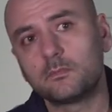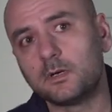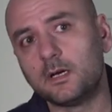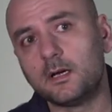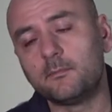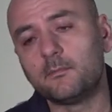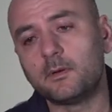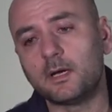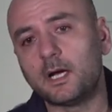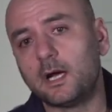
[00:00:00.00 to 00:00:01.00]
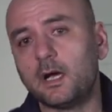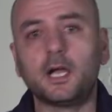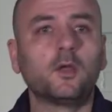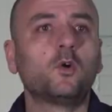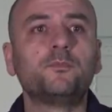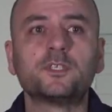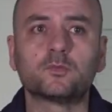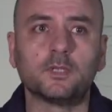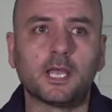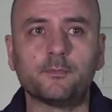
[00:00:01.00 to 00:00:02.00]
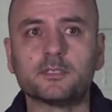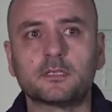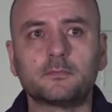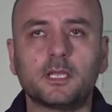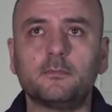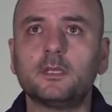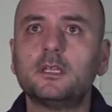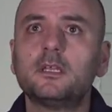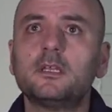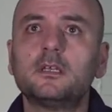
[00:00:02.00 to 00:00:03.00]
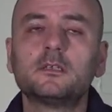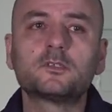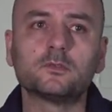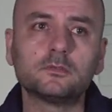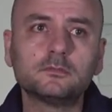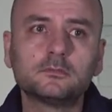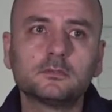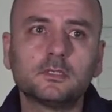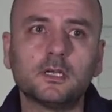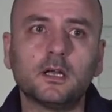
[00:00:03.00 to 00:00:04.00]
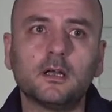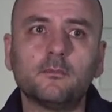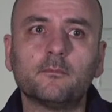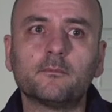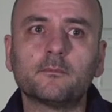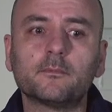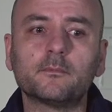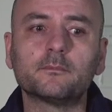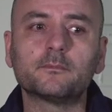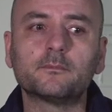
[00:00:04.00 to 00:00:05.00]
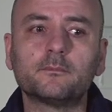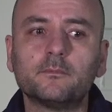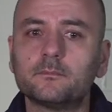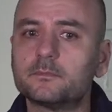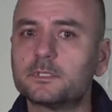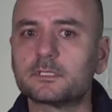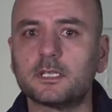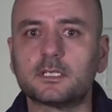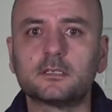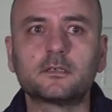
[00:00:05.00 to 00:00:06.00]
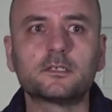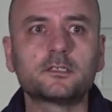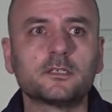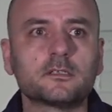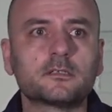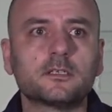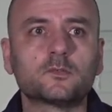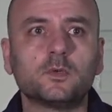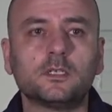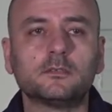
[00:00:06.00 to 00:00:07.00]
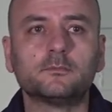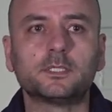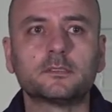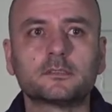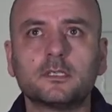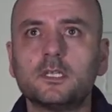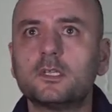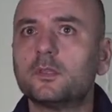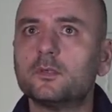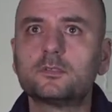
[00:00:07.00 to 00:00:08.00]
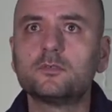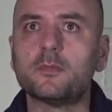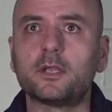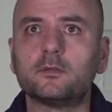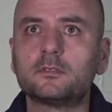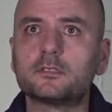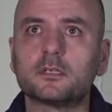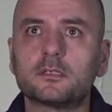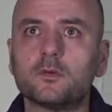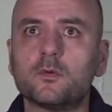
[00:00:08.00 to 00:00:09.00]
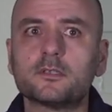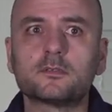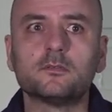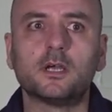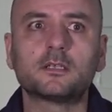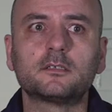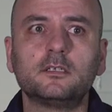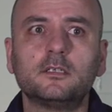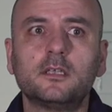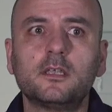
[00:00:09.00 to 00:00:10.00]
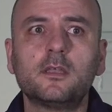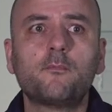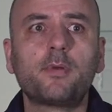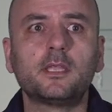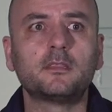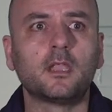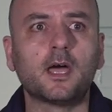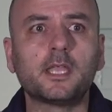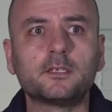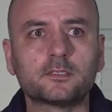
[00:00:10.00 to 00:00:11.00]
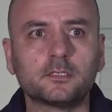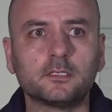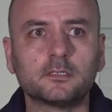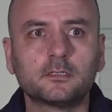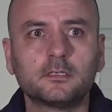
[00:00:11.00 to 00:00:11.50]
Um, I hope this would happen sometime soon, um, just like Christians as well, because those two minorities are the ones who actually paid the lion's share